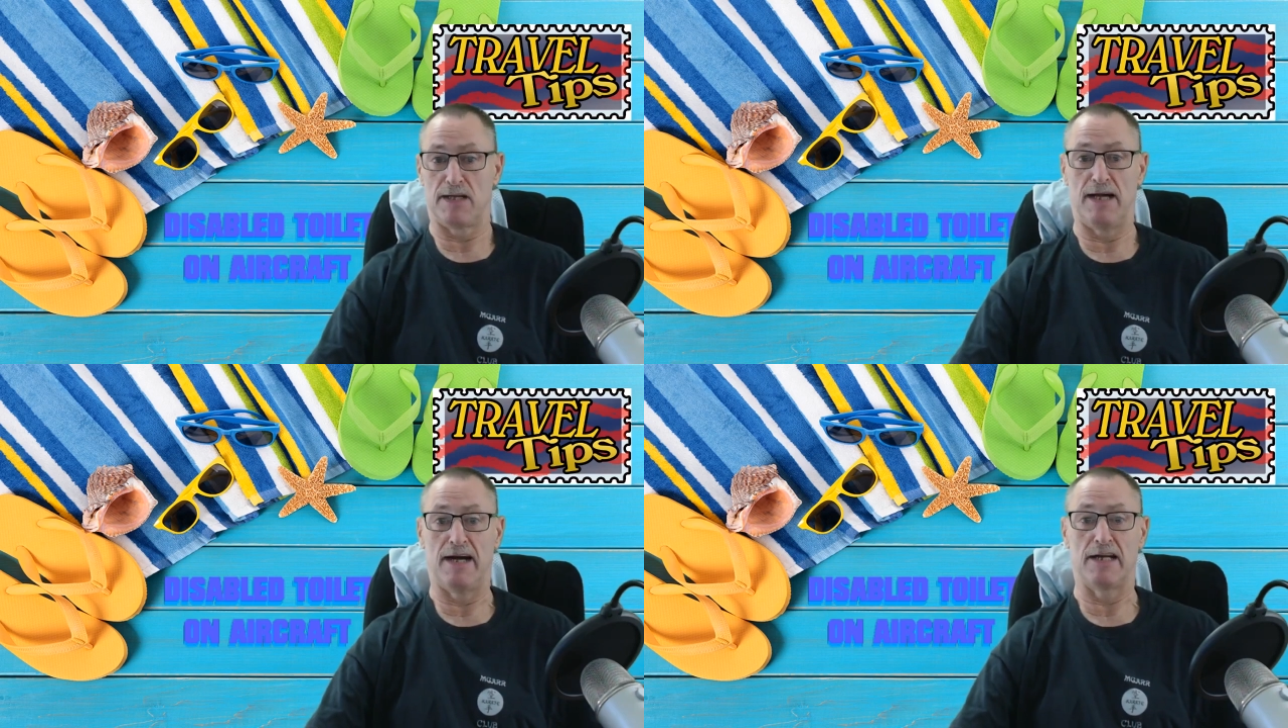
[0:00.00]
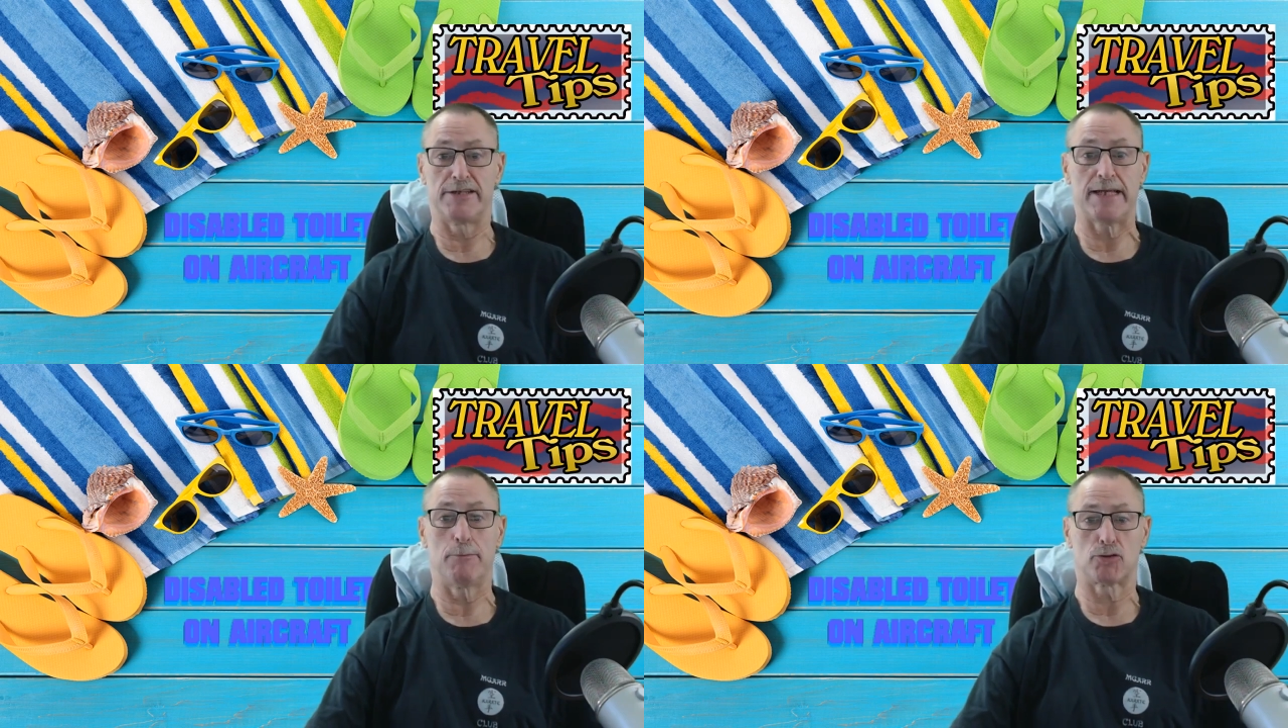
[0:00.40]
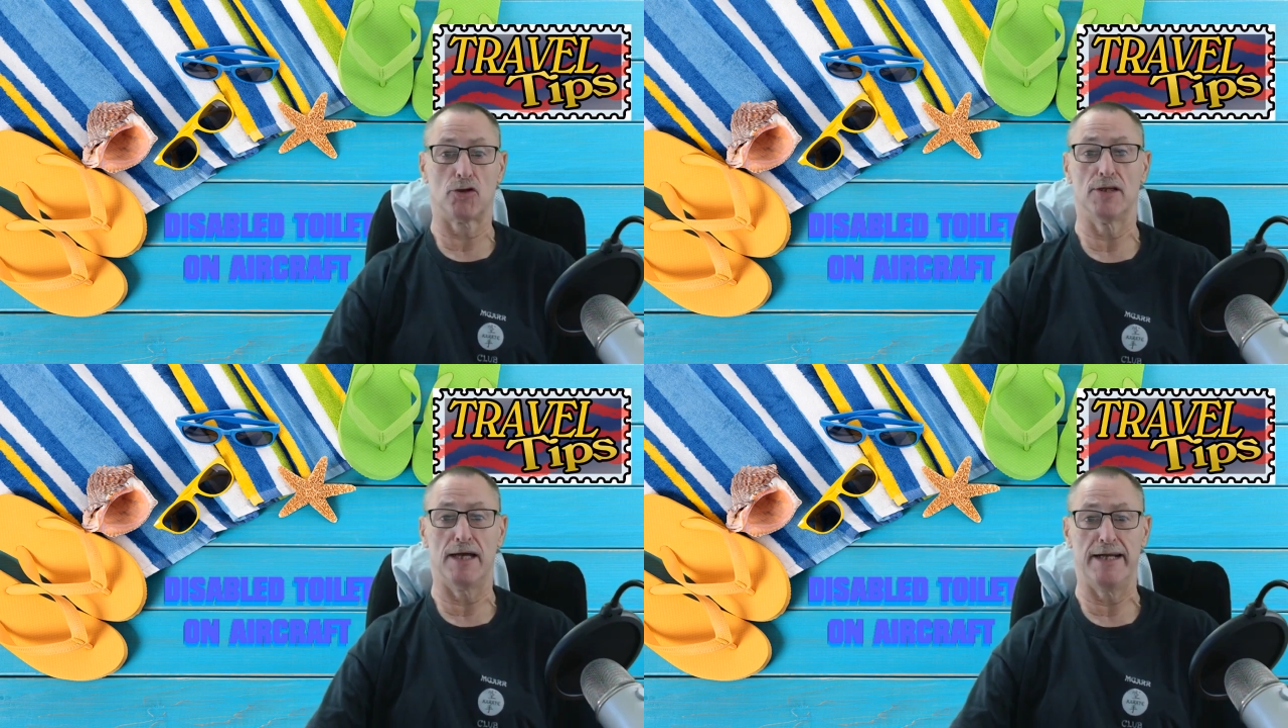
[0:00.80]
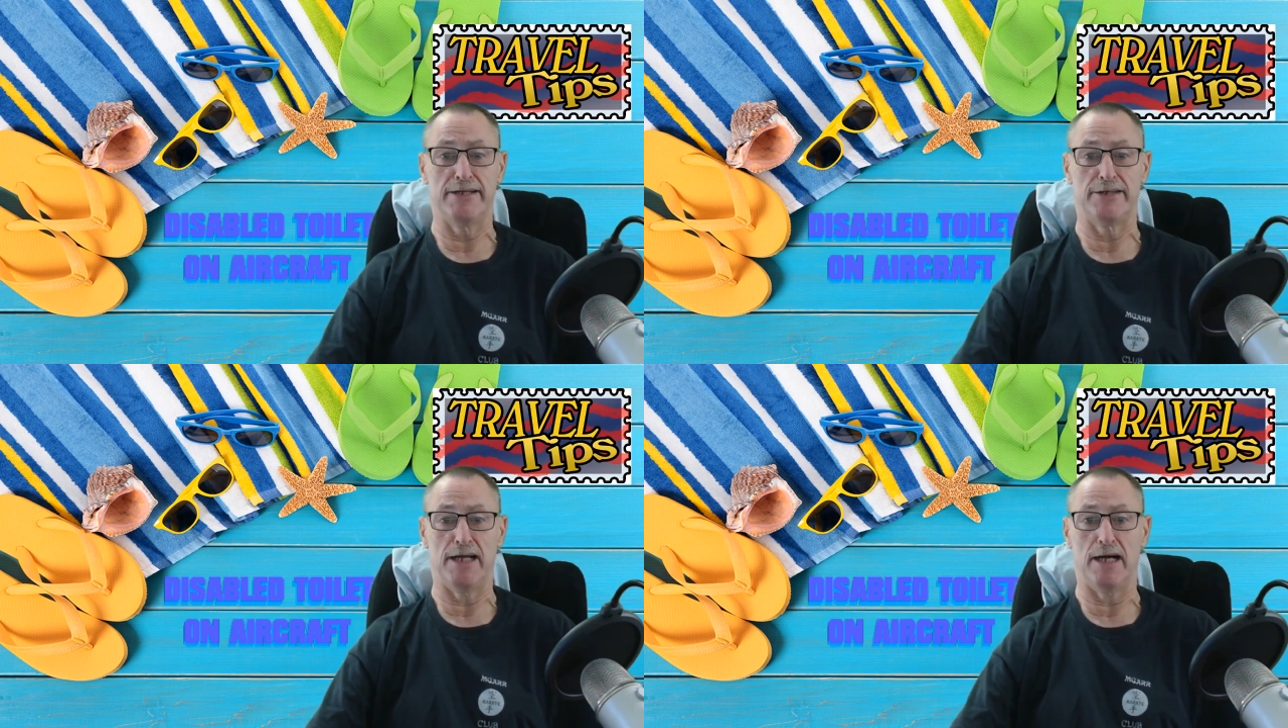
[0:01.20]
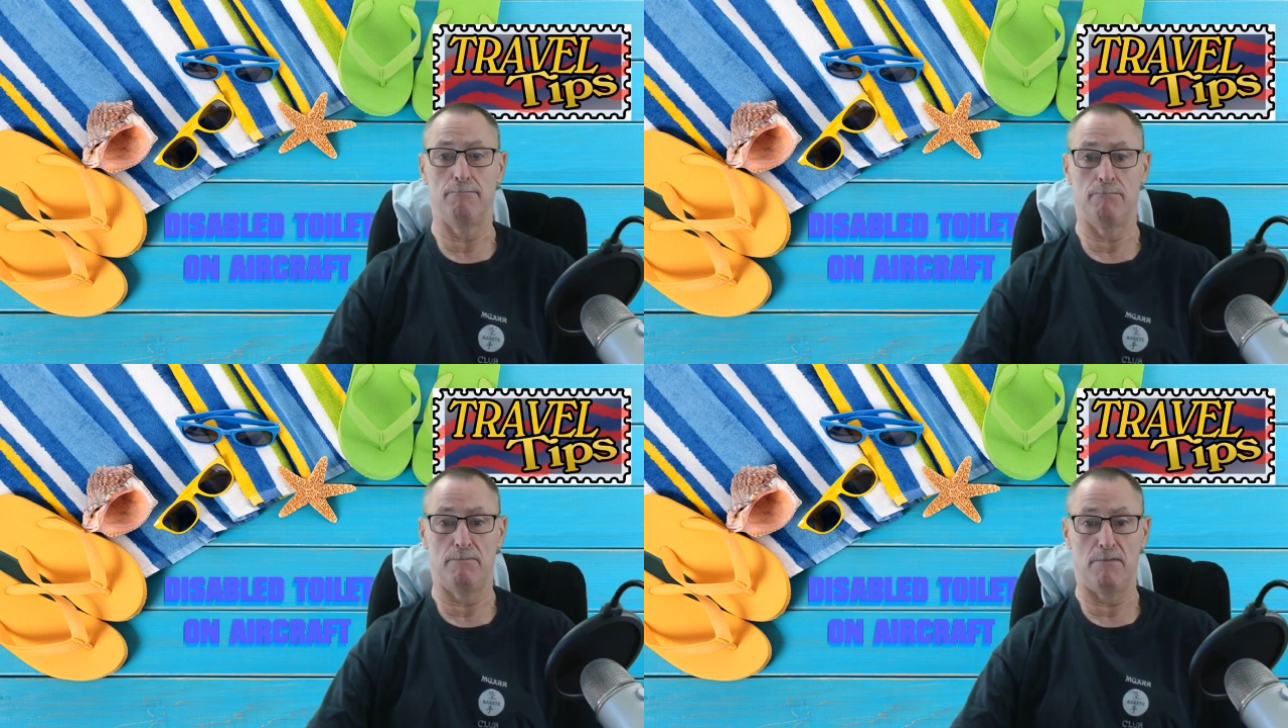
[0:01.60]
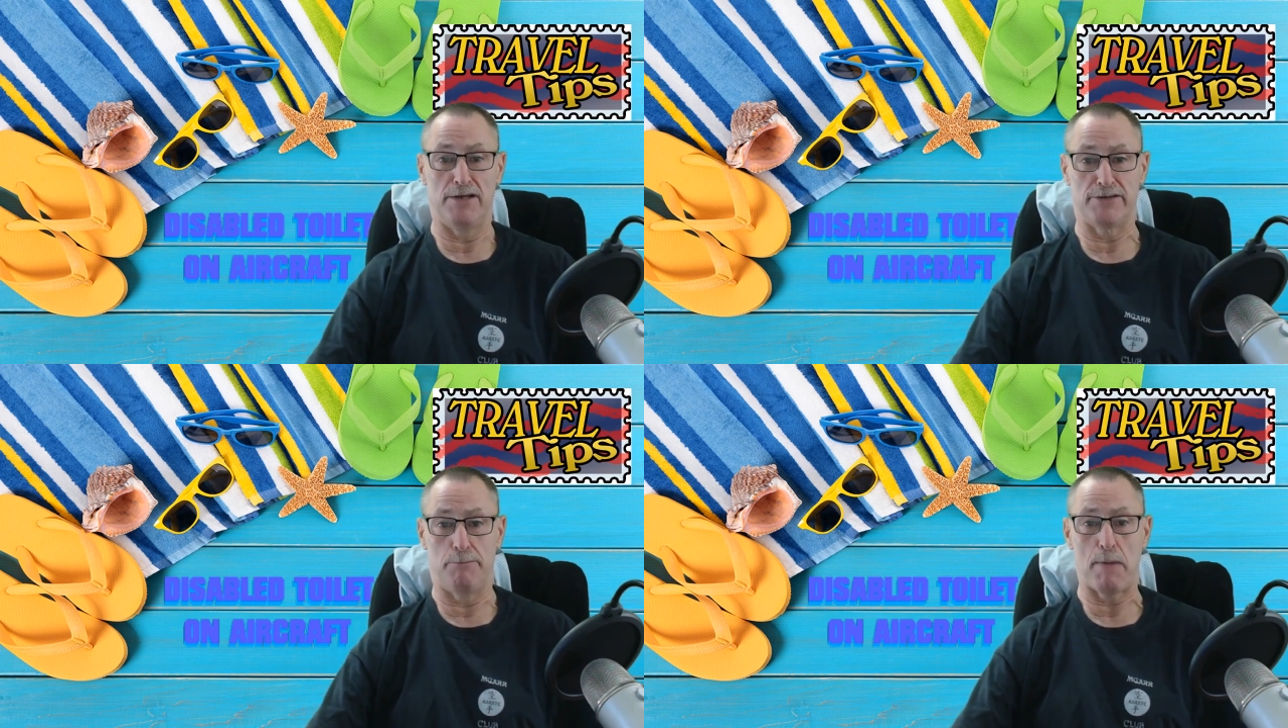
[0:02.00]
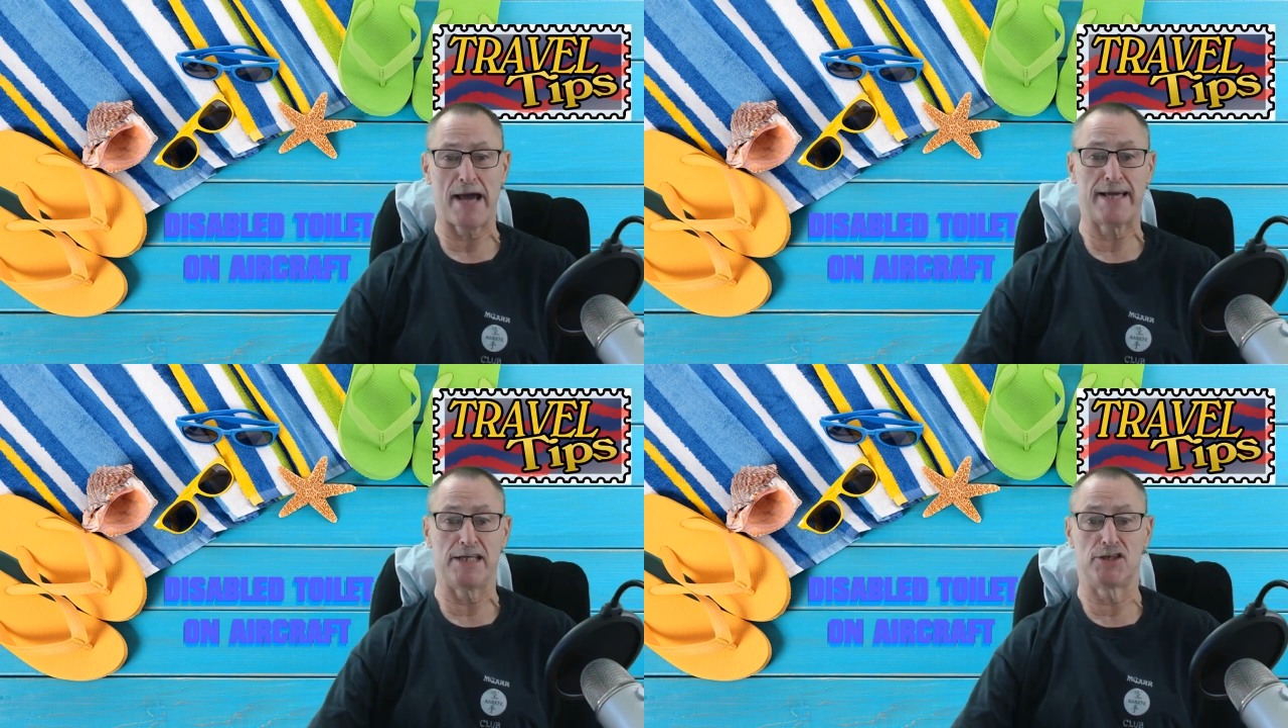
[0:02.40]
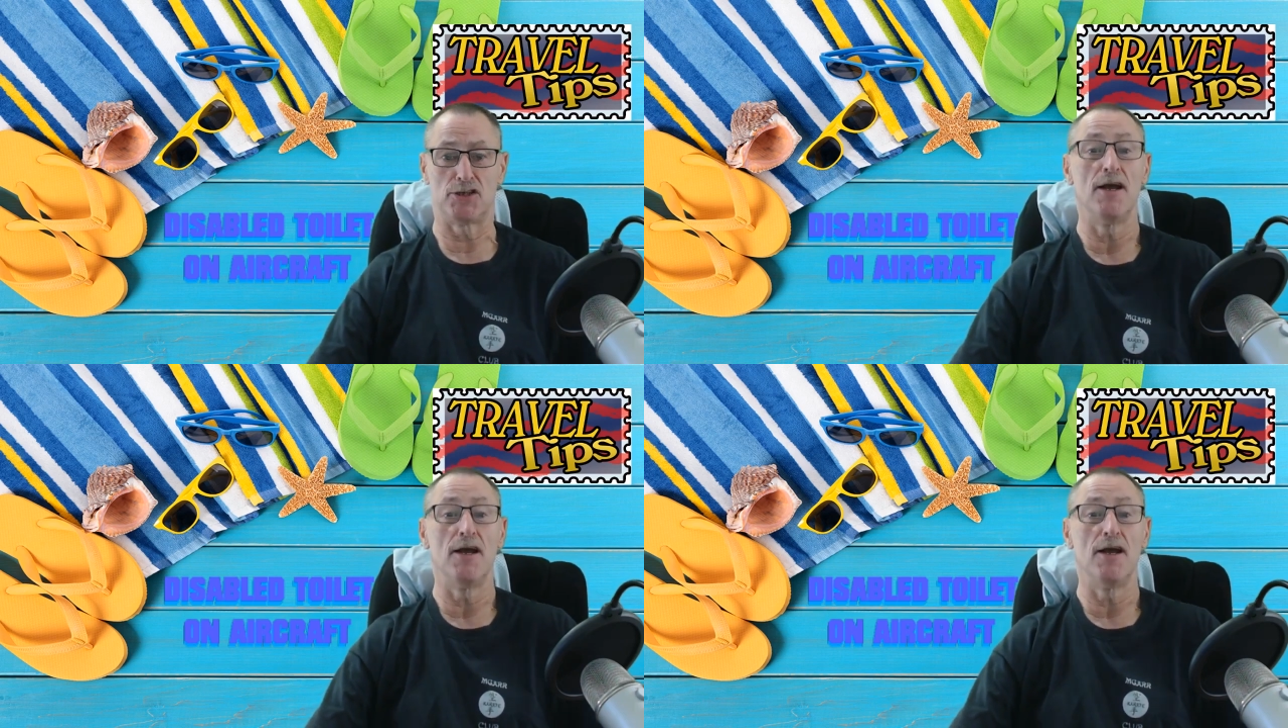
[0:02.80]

Disabled toilet is a package,